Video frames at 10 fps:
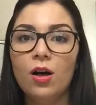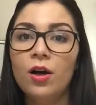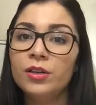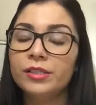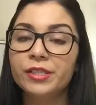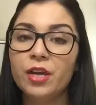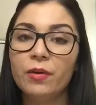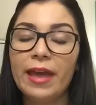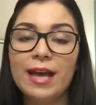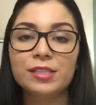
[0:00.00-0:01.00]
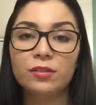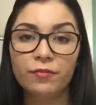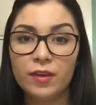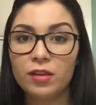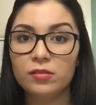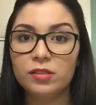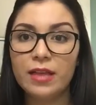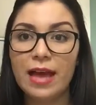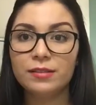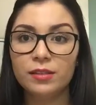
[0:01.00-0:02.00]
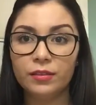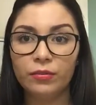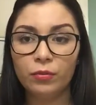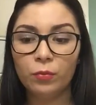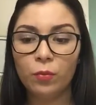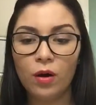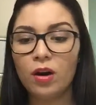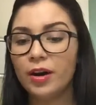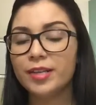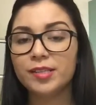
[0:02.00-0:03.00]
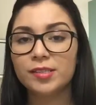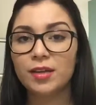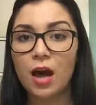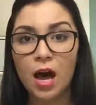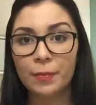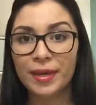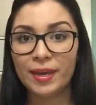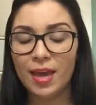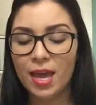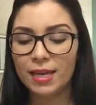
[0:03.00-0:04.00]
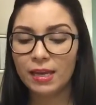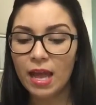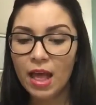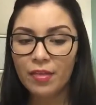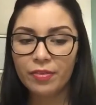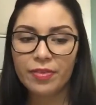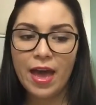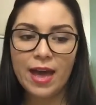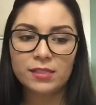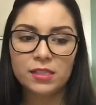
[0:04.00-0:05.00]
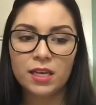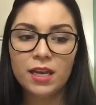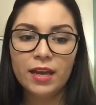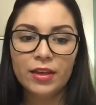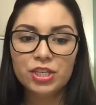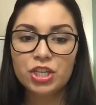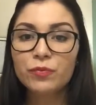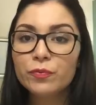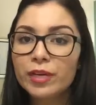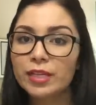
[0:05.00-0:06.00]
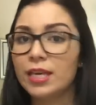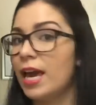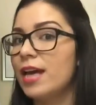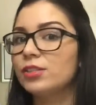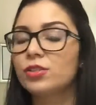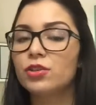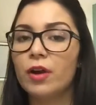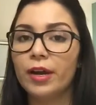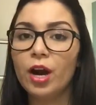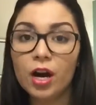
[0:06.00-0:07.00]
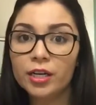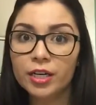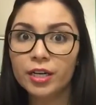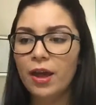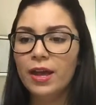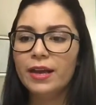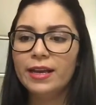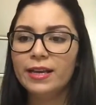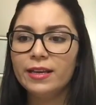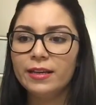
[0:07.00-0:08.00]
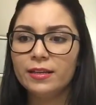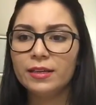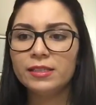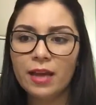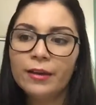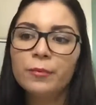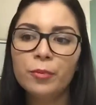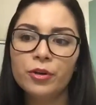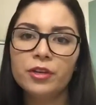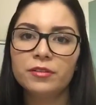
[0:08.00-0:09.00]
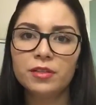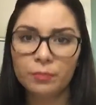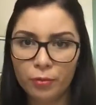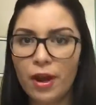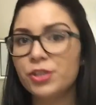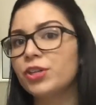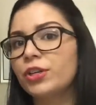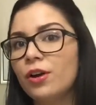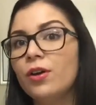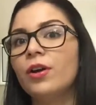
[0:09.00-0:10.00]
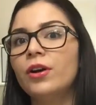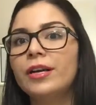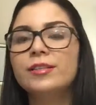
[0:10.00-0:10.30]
Also, Castle feels that the war is coming and that she really has to try harder. He is kind of putting some pressure on her.